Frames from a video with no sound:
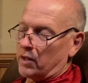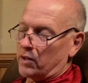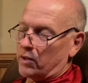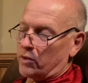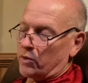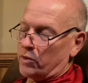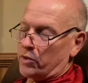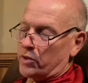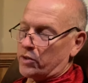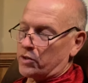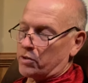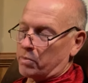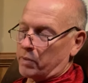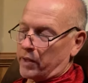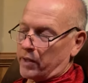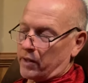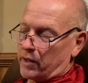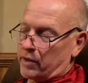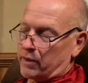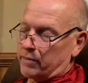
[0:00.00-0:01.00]
through your
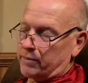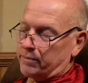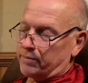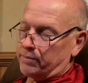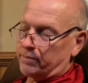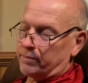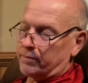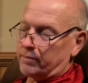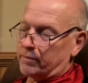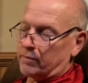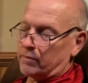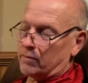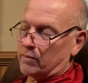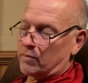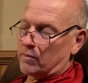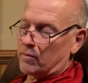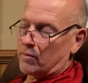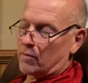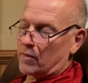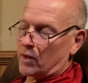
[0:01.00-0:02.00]
spirit.
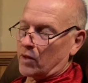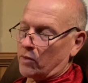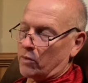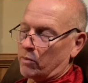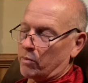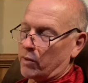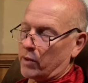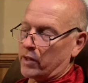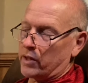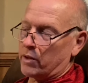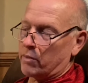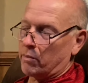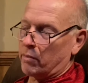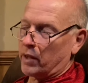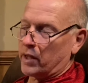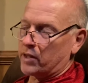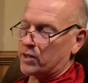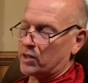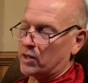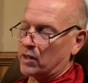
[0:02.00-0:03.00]
We pray your
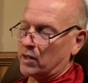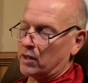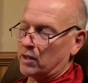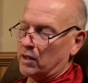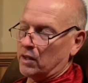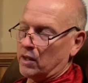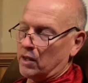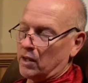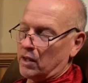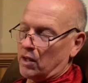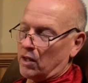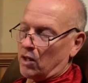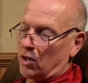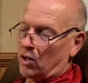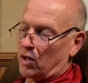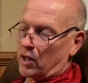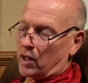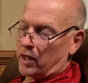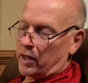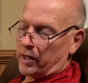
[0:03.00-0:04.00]
blessing
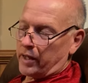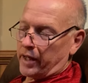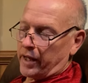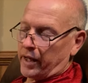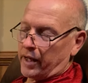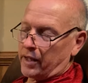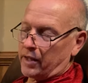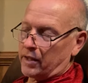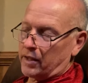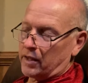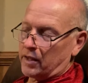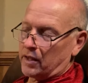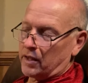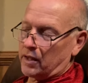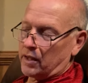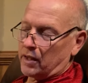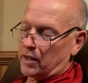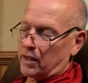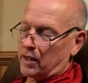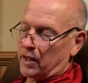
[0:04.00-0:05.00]
on our day
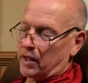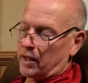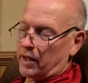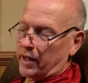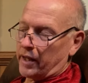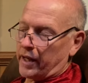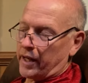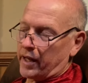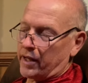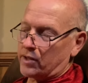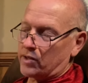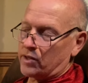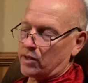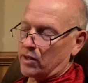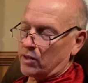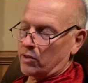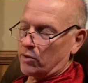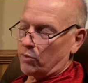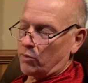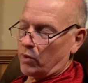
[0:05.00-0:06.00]
and ask that
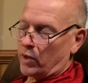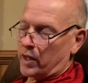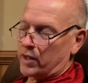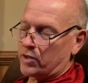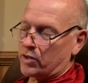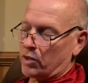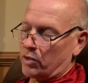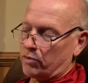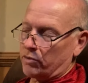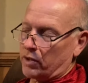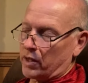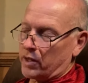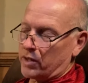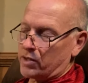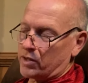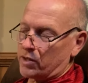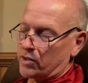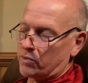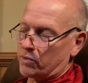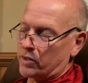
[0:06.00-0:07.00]
you would watch over us
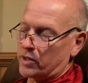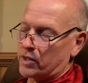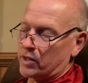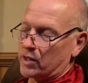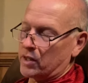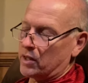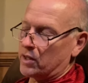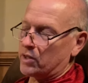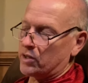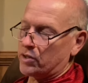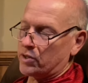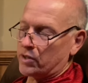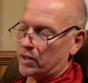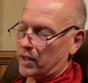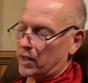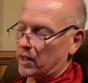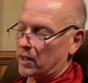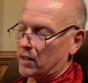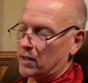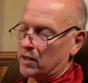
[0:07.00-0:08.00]
as we seek to share
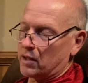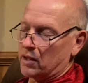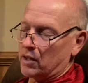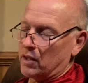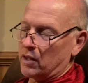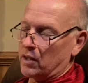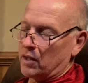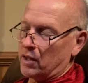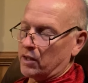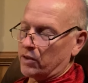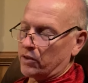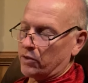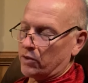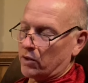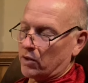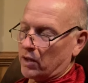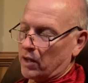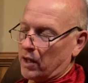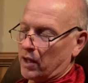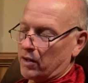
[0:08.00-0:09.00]
your
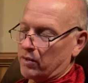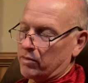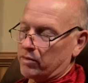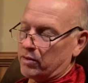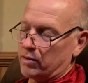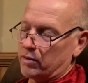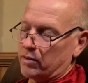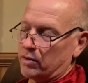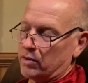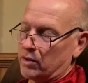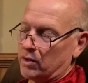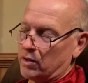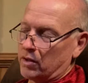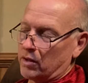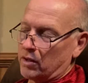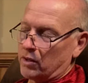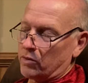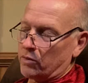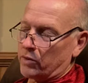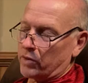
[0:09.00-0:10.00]
love
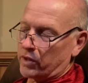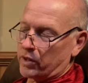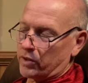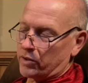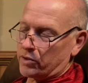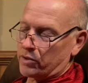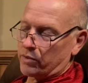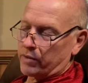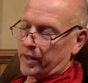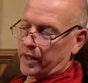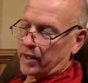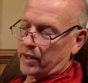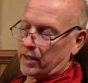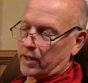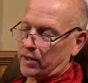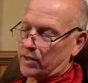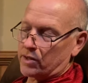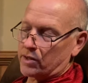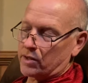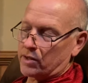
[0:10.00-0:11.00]
with those around
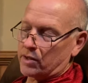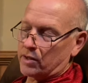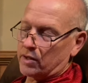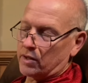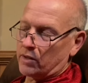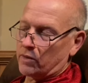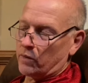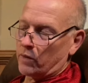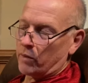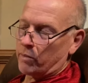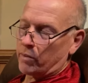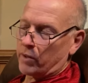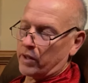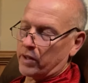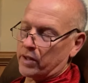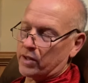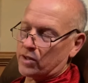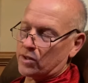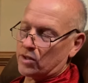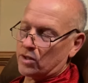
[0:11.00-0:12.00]
us. We pray
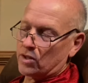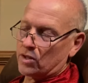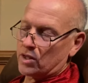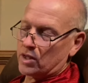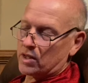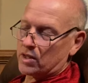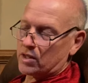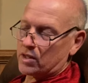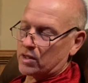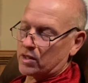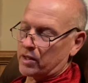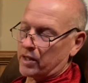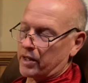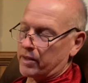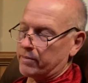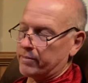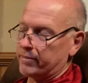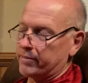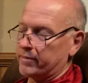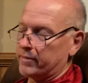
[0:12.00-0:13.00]
this in Jesus' name.
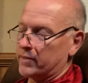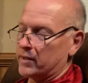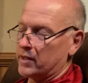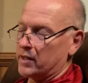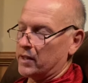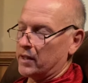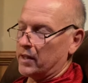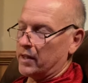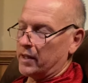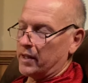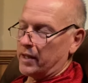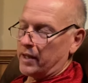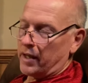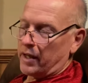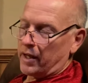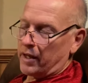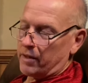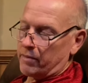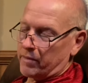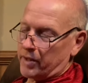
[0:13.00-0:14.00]

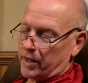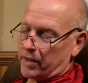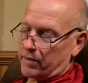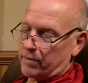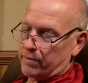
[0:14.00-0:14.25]
Amen.